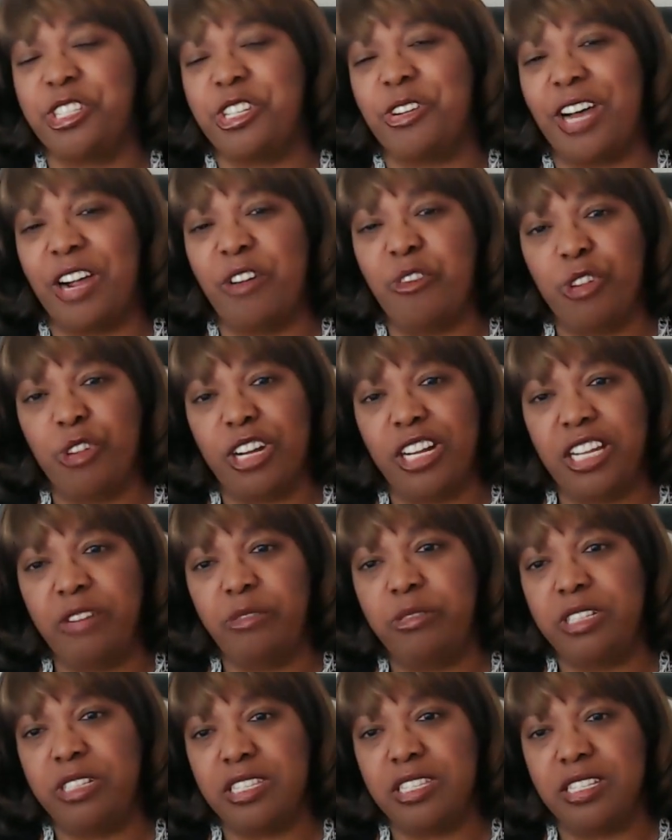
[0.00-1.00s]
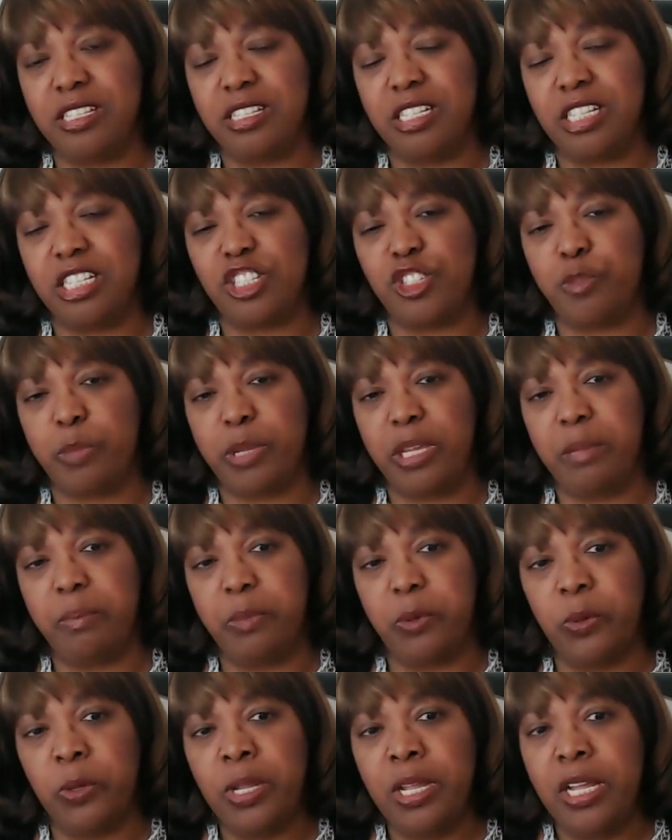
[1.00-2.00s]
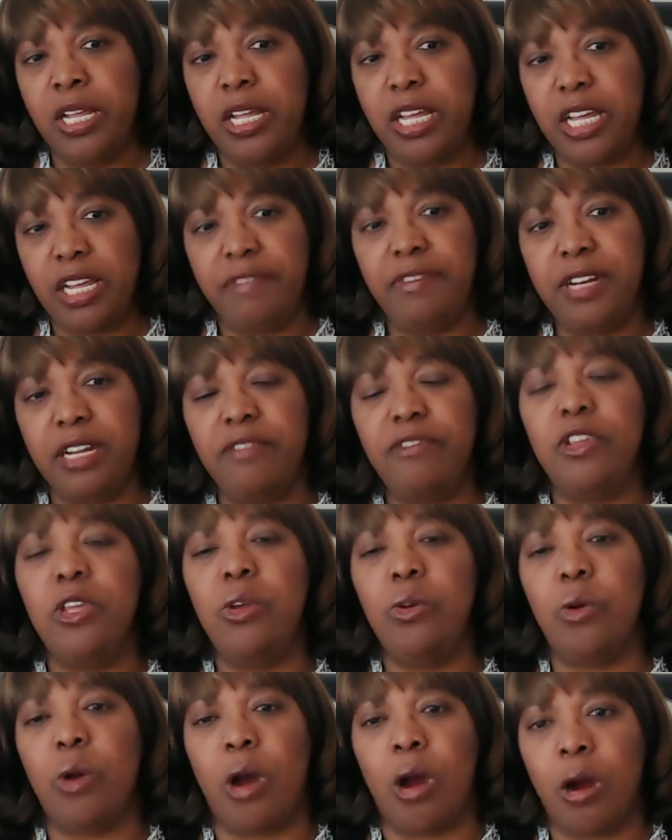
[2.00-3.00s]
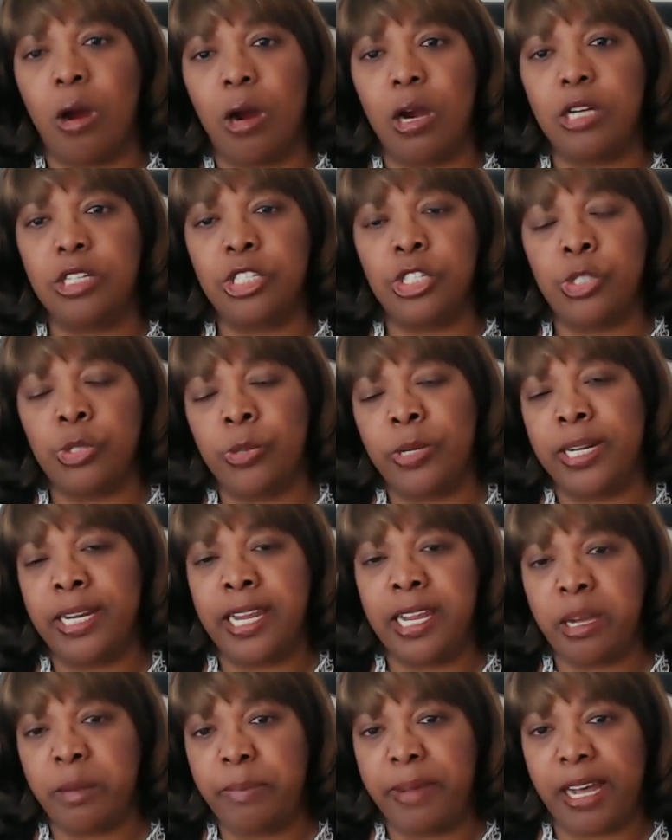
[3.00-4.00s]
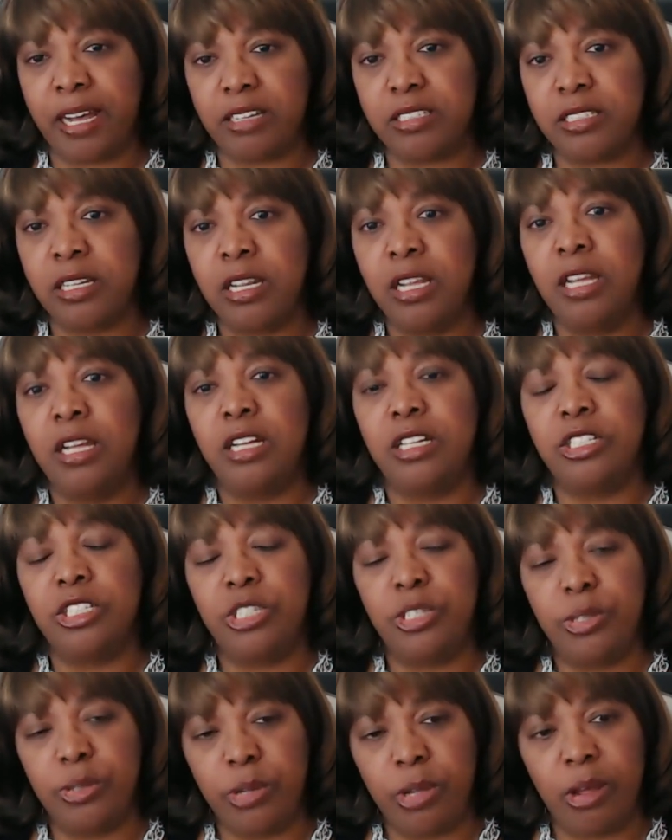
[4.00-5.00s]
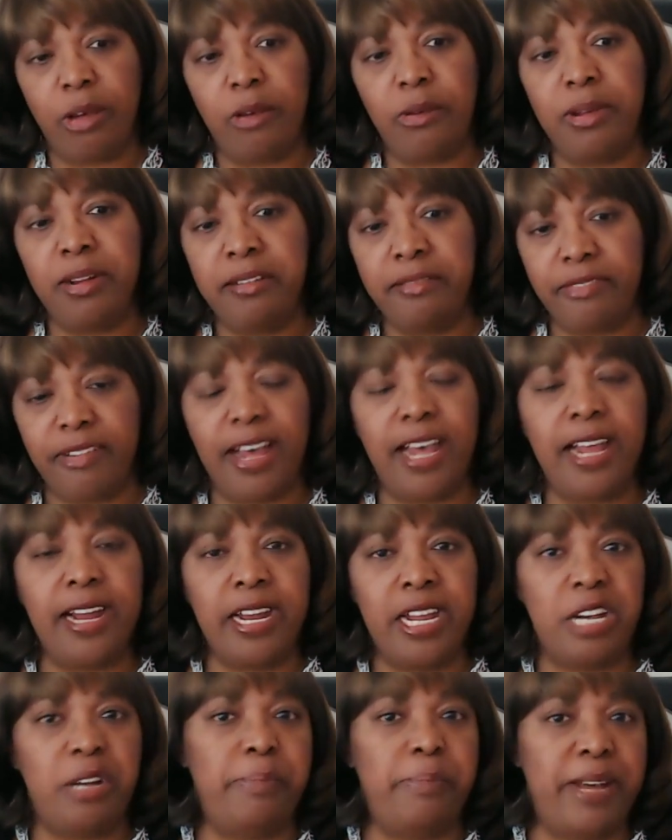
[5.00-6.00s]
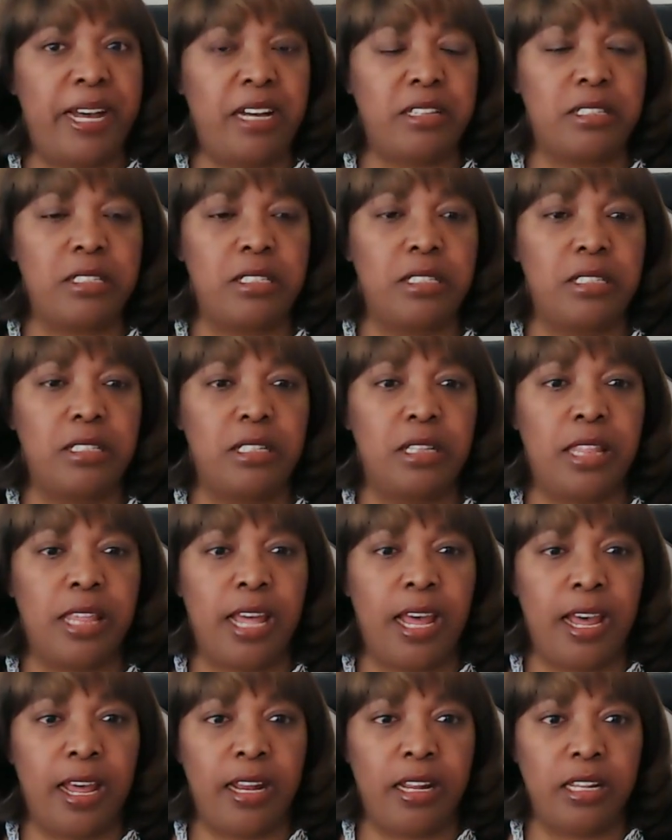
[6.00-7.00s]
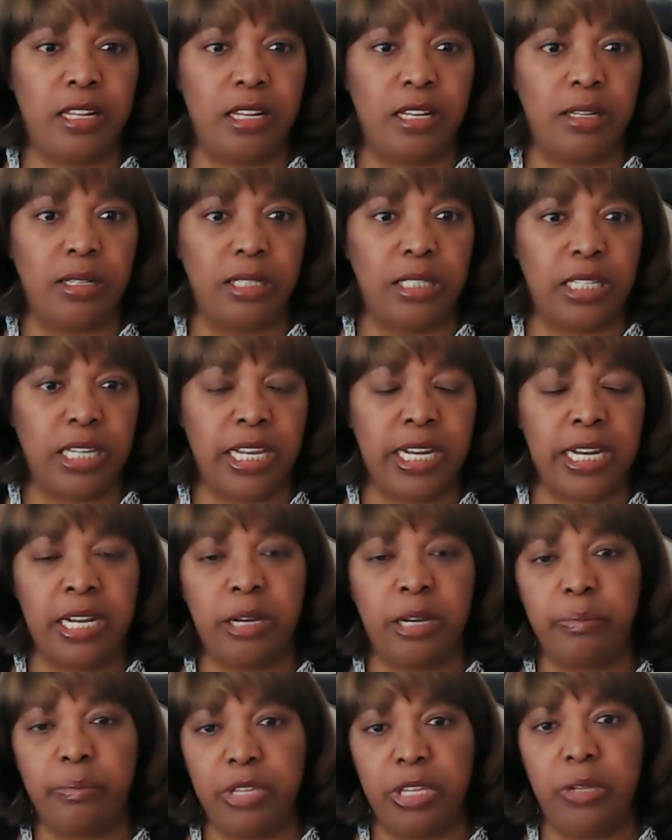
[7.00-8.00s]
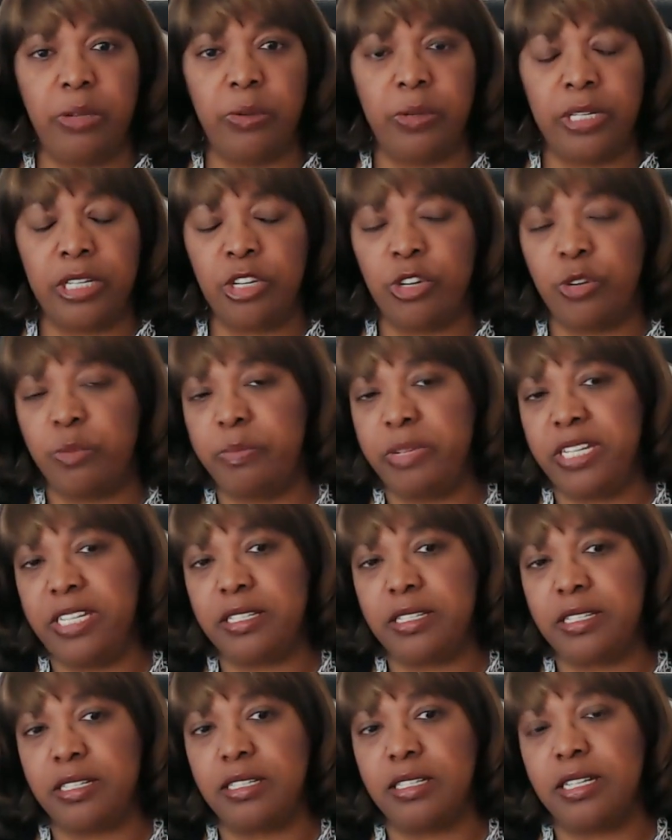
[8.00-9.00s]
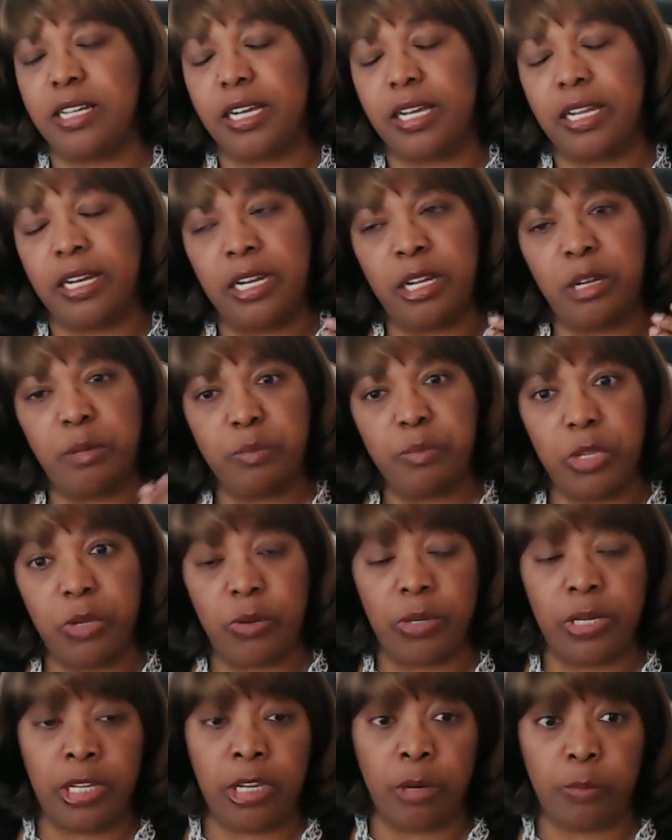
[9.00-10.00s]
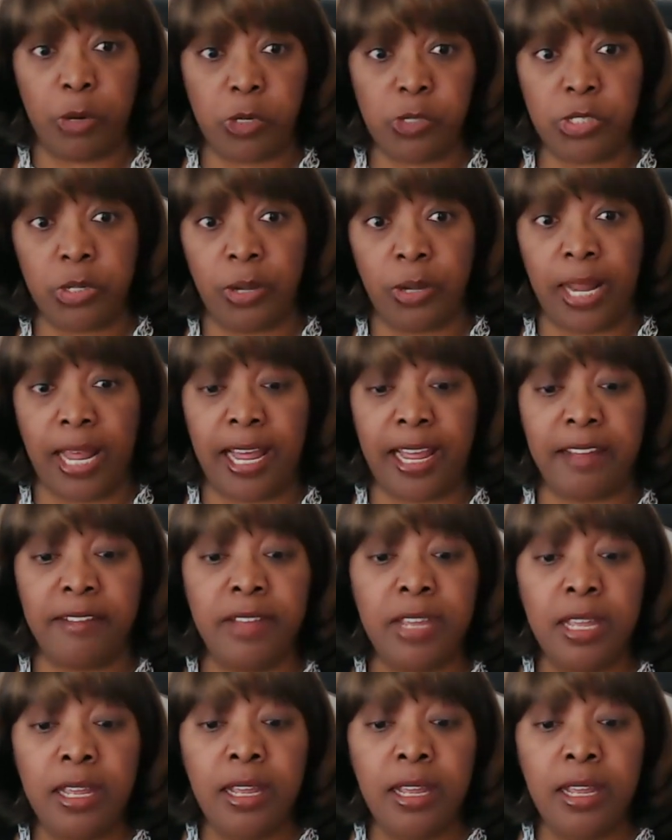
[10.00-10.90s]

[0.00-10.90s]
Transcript: So I really would suggest people, even if you are doing helpouts, to go and find helpouts that can help you in your business, that can help you in your personal life.